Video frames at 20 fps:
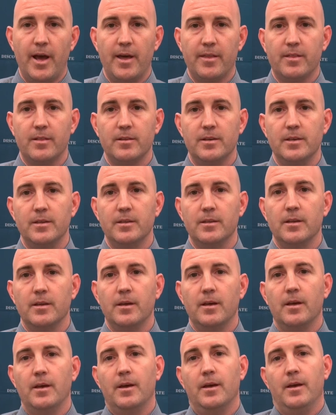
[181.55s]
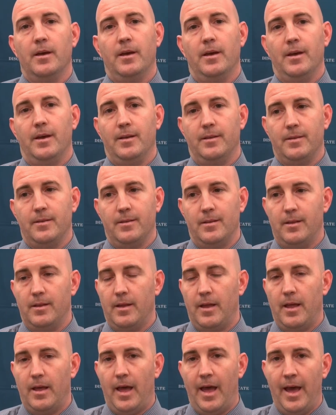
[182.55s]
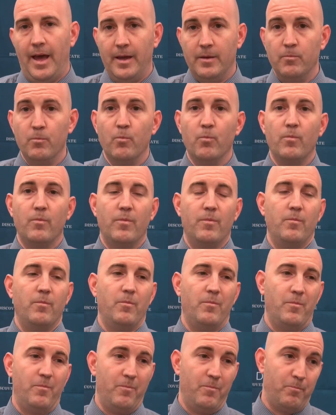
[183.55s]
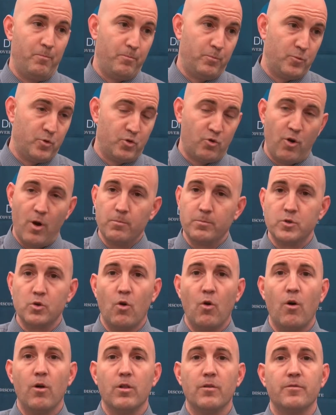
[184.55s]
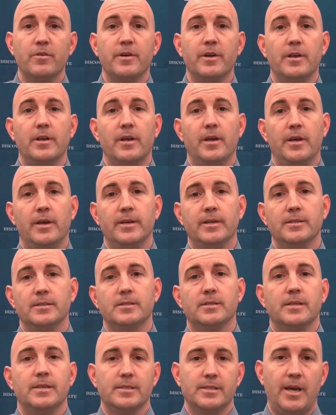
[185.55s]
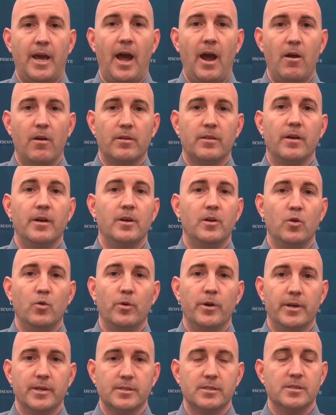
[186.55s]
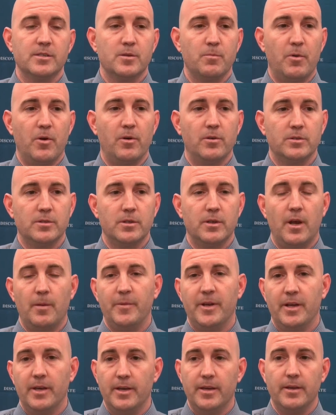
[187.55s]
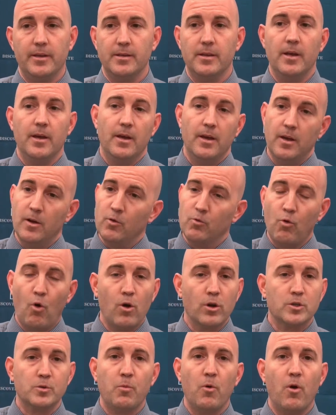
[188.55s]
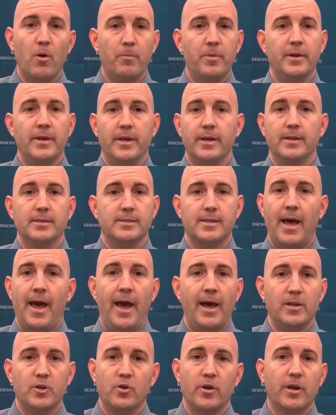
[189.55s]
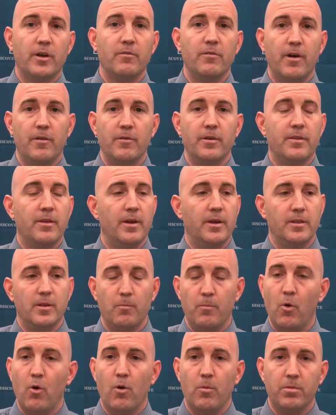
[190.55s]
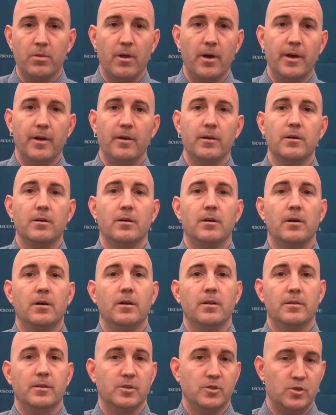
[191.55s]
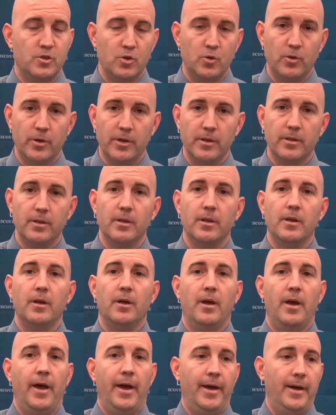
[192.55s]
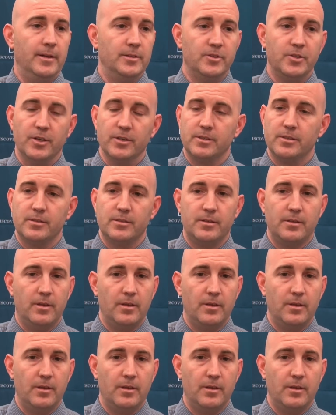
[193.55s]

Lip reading: athlete, and trumps all of it is his character and who he is as a person. I mean, wrong sport, but he is the hat trick of everything: the ball player, the student, and just